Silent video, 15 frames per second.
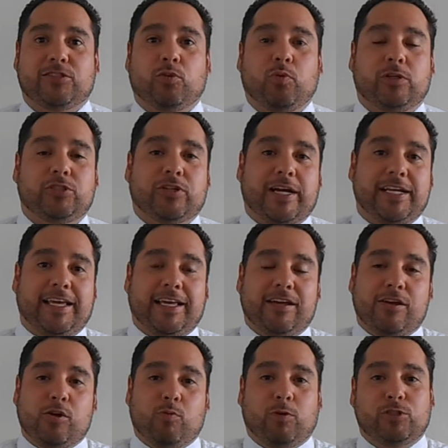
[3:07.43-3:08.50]
So we're trying
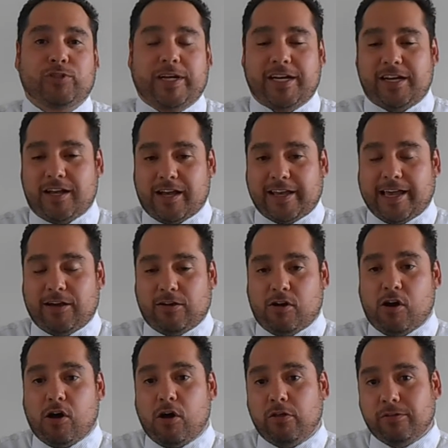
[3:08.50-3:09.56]
to knock out
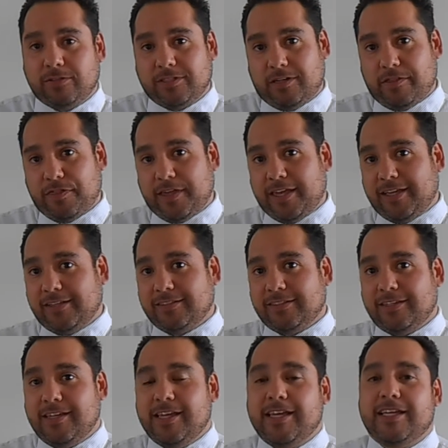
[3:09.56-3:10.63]
all those little things